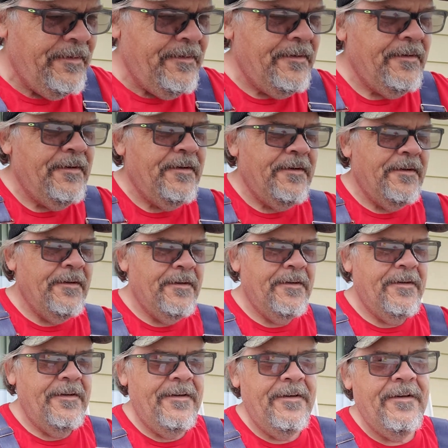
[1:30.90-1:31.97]

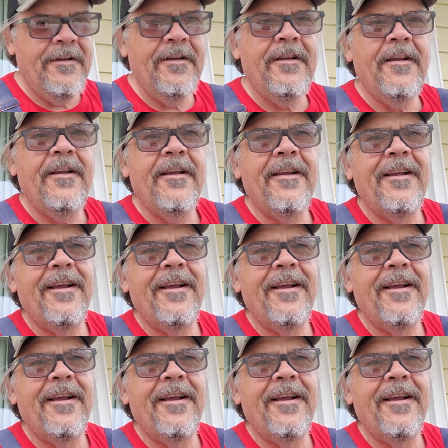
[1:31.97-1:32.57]
Nothing is said.